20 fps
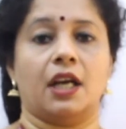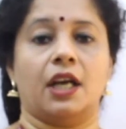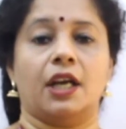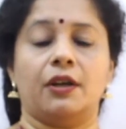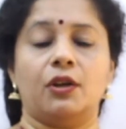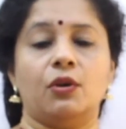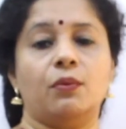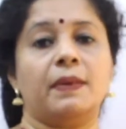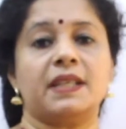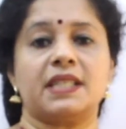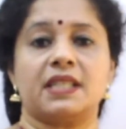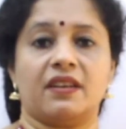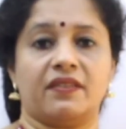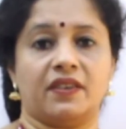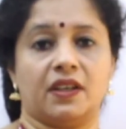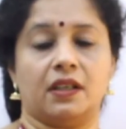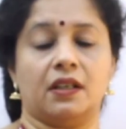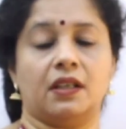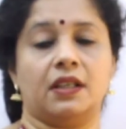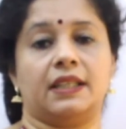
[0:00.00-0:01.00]
You must have
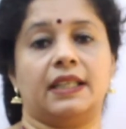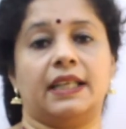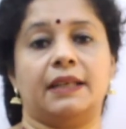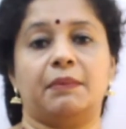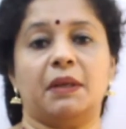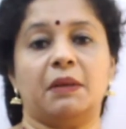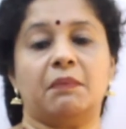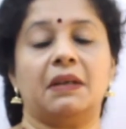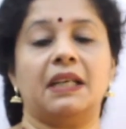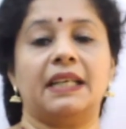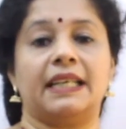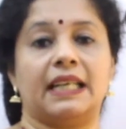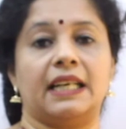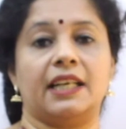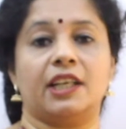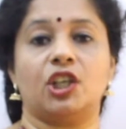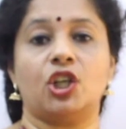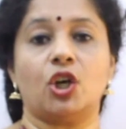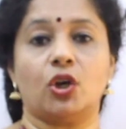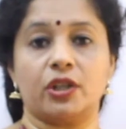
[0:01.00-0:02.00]
heard that people
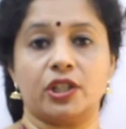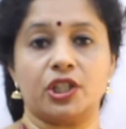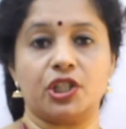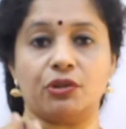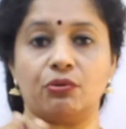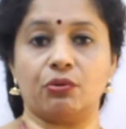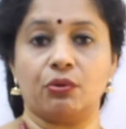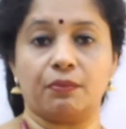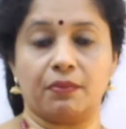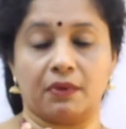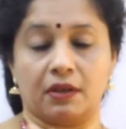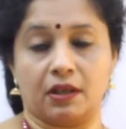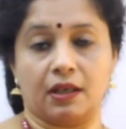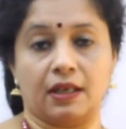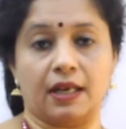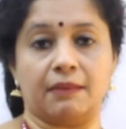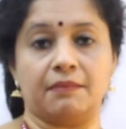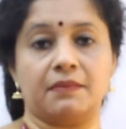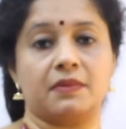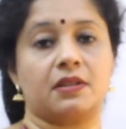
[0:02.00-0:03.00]
telling don't chew
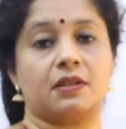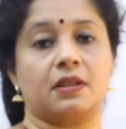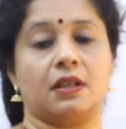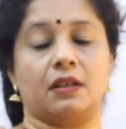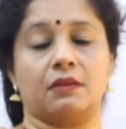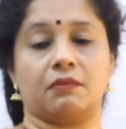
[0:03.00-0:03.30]
gums